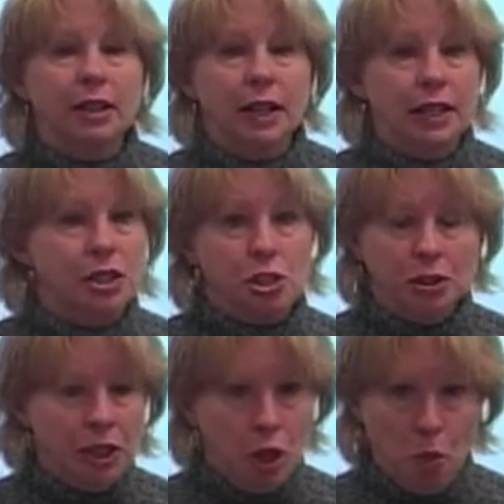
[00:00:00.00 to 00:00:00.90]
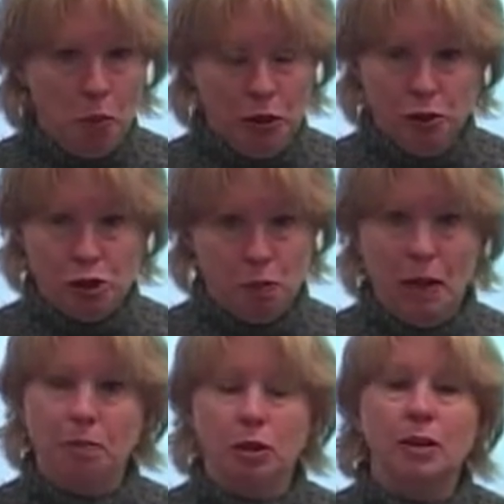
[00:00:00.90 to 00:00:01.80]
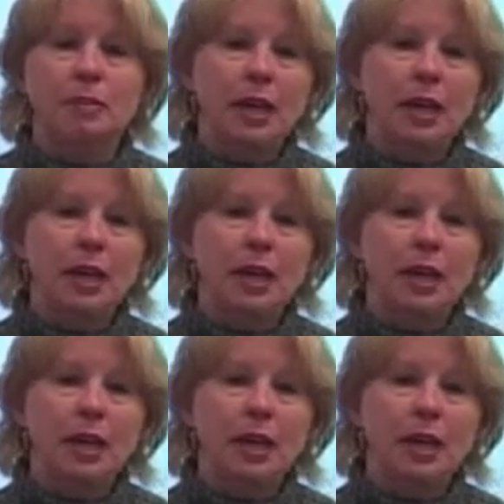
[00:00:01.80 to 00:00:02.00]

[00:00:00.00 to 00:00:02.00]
They can certainly cope with a newspaper